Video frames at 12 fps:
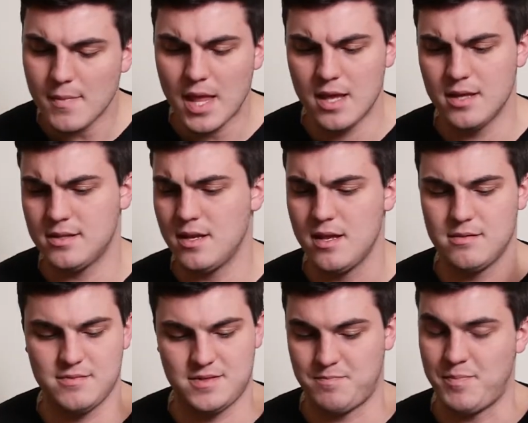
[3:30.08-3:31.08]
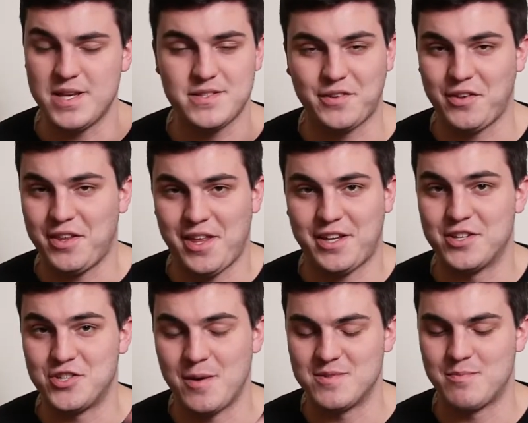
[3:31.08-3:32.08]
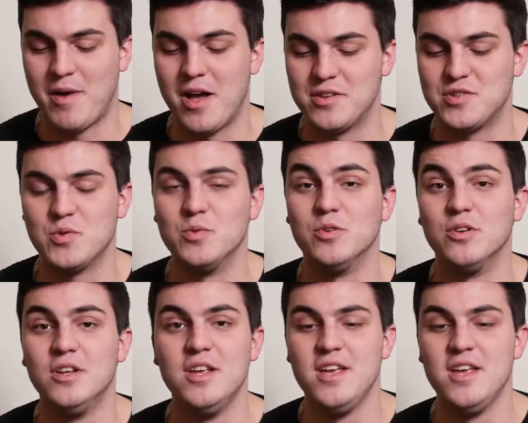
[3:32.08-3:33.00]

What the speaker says: it's basically like a James Bond tool.